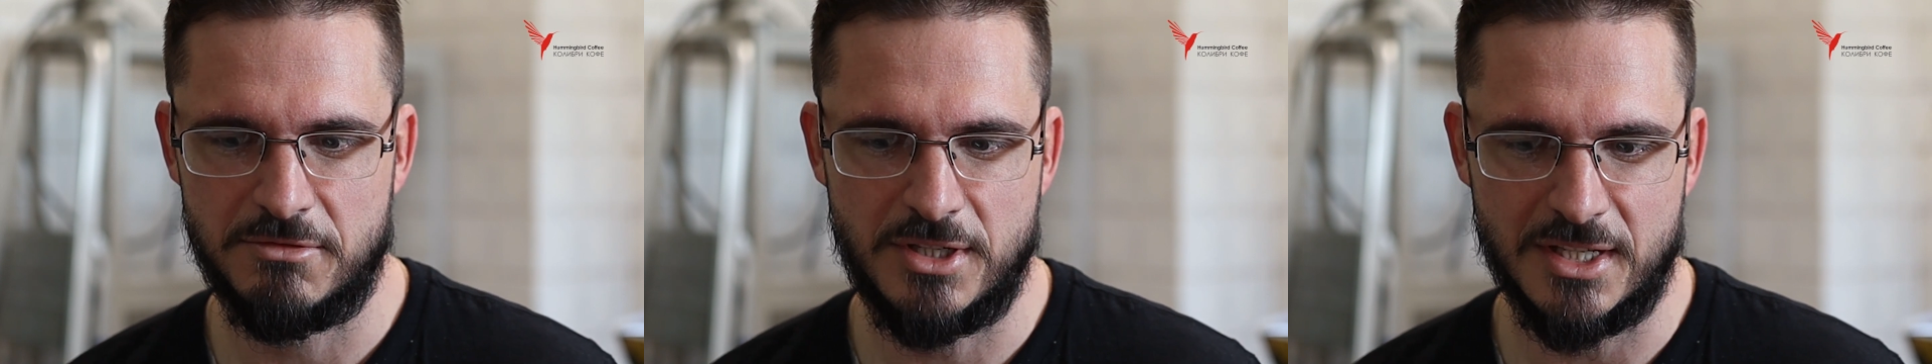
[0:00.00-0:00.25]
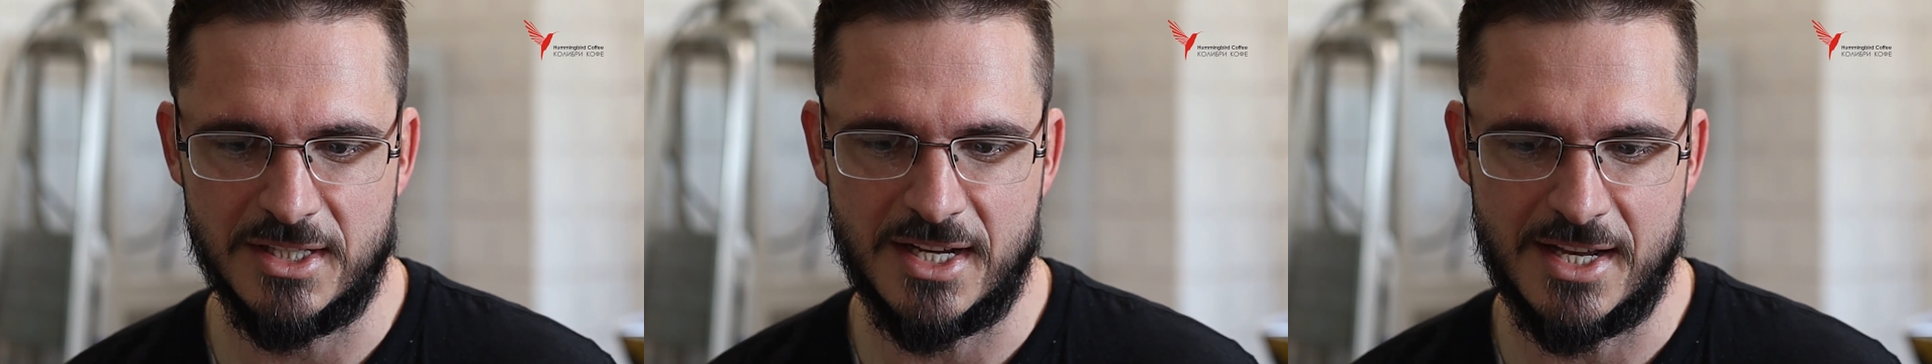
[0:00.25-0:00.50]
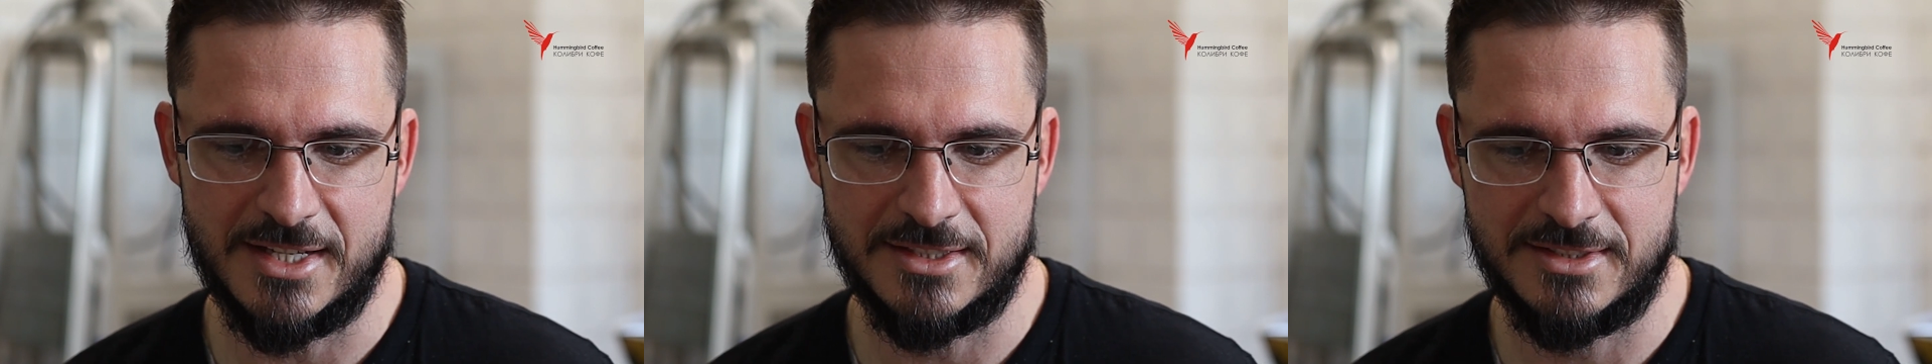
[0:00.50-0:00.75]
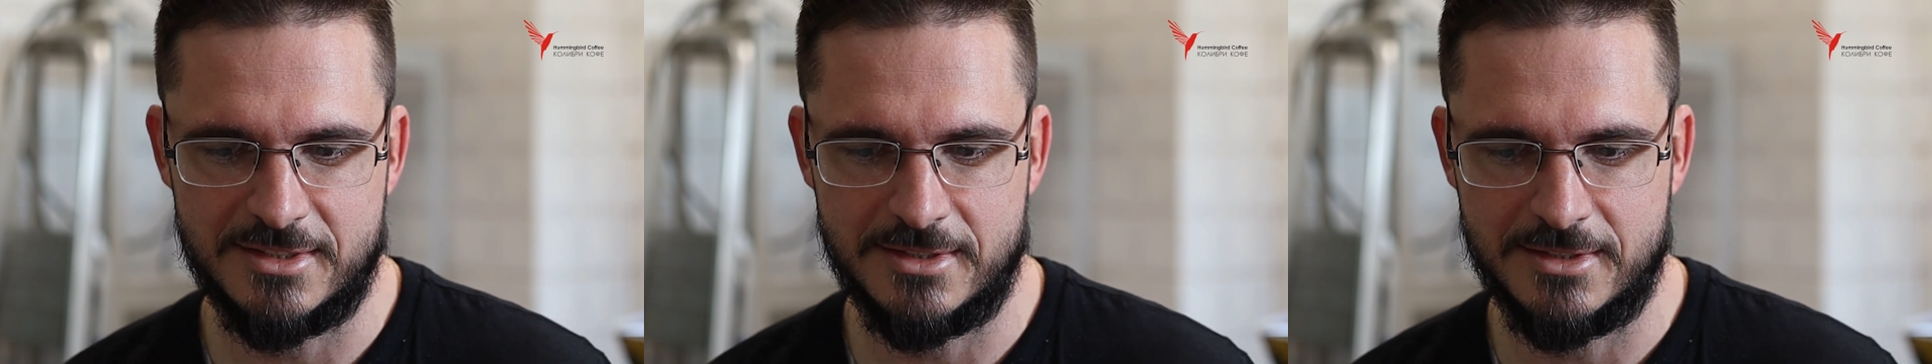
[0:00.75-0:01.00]

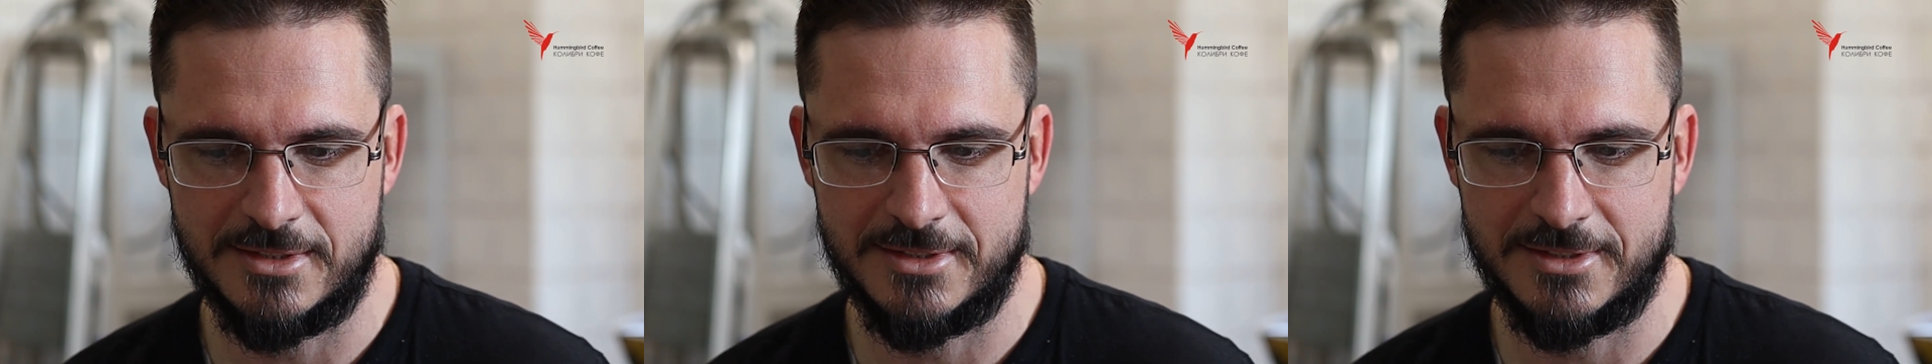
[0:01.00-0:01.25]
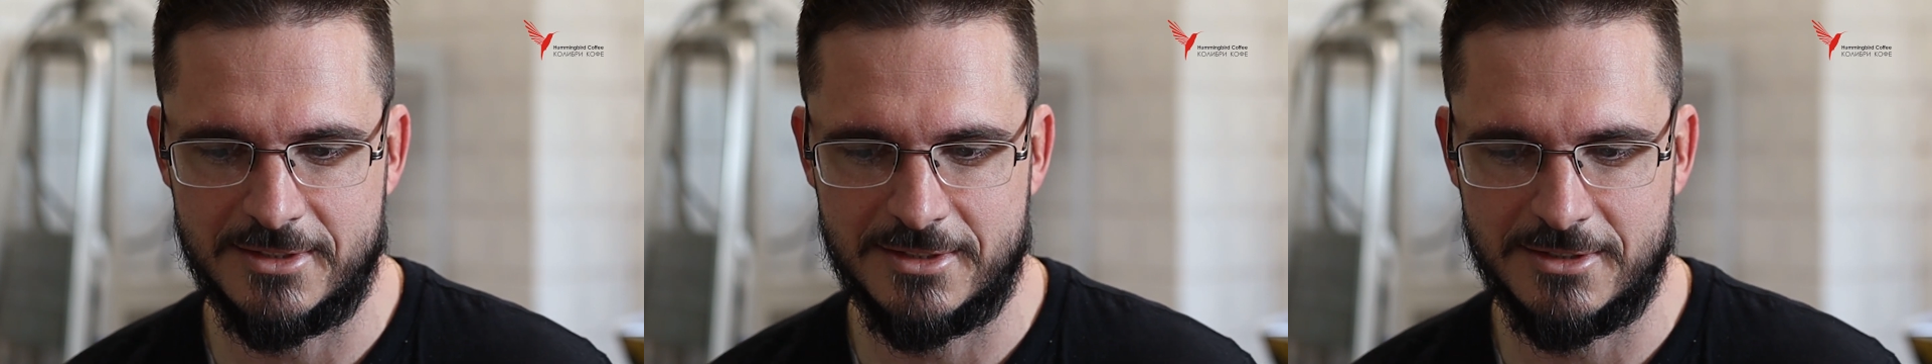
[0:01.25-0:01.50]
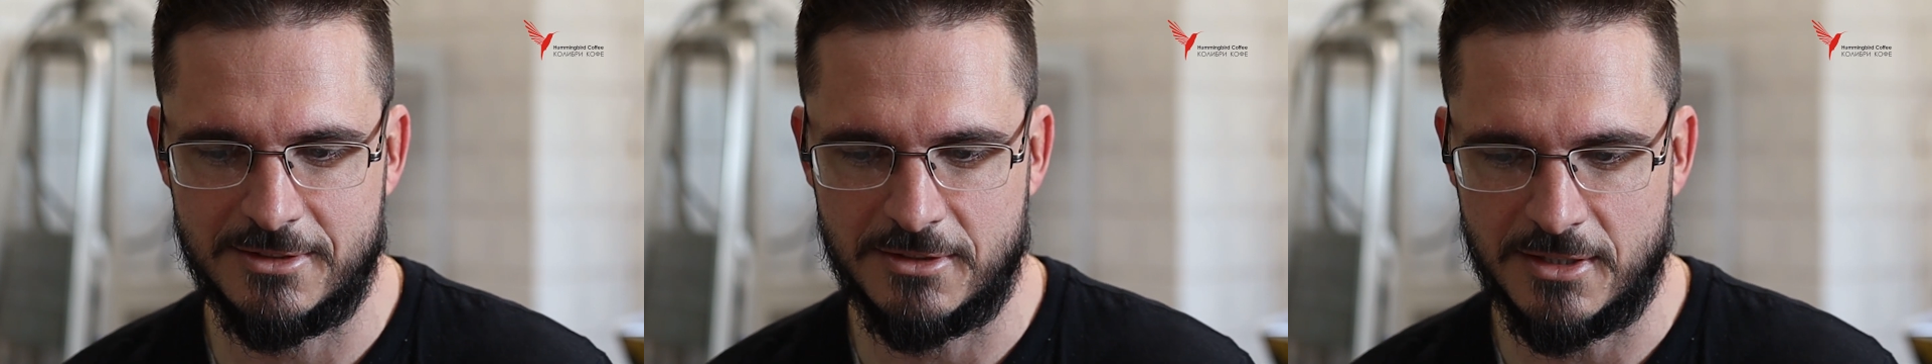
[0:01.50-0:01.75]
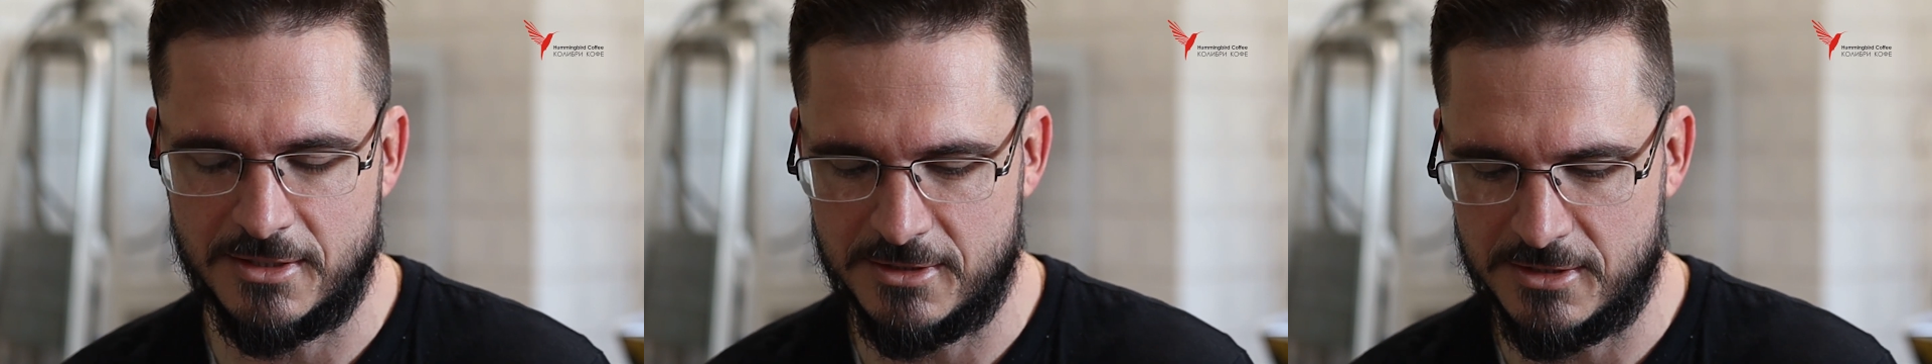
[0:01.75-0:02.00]
realize
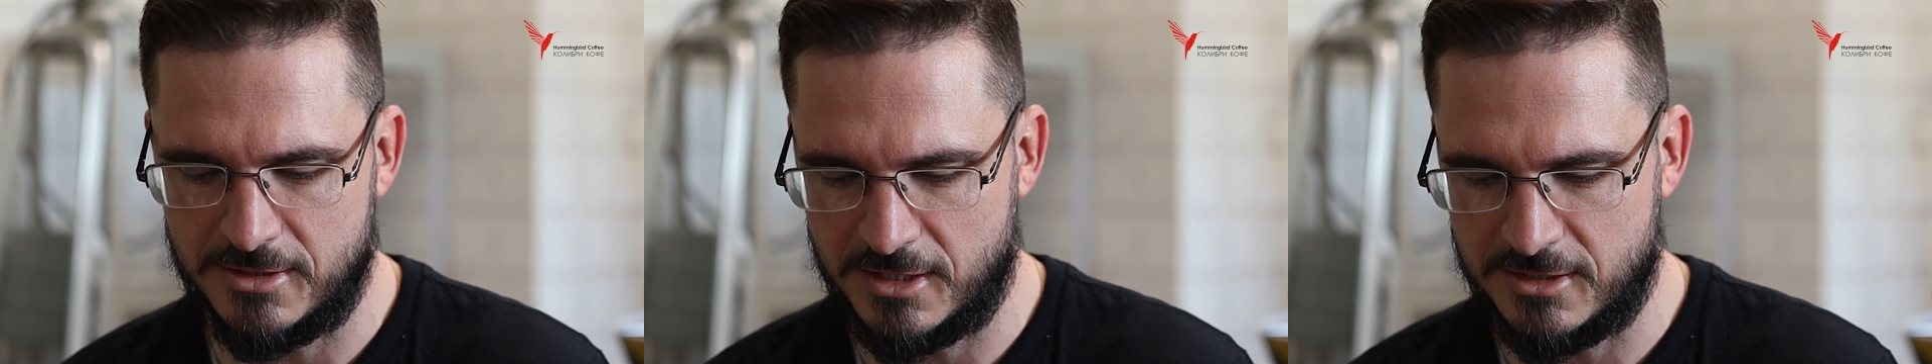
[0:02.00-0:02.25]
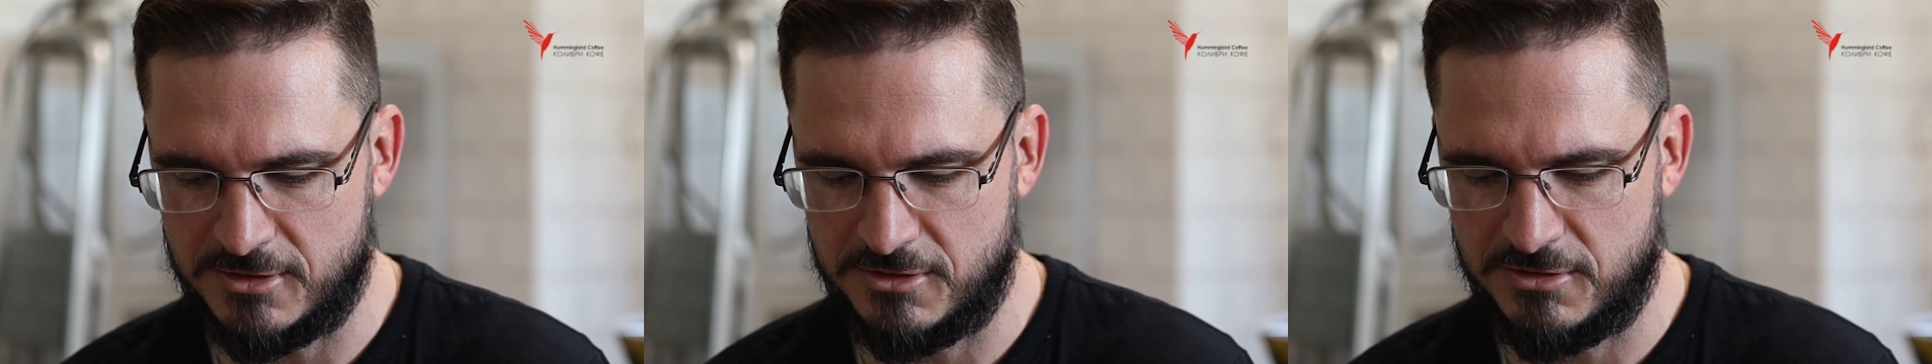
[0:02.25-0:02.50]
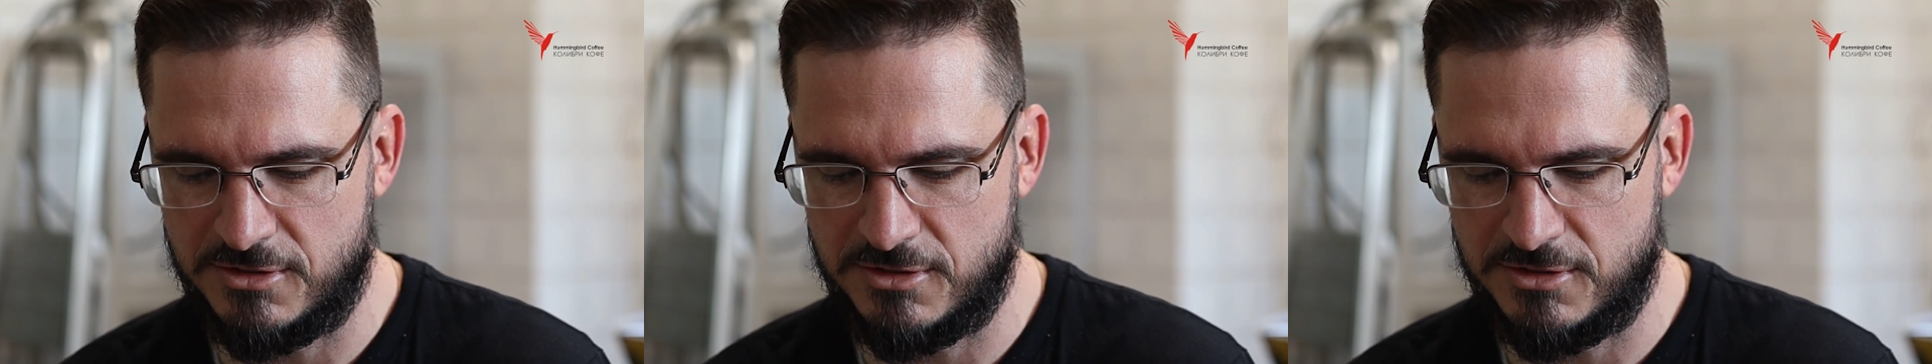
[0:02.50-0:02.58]
a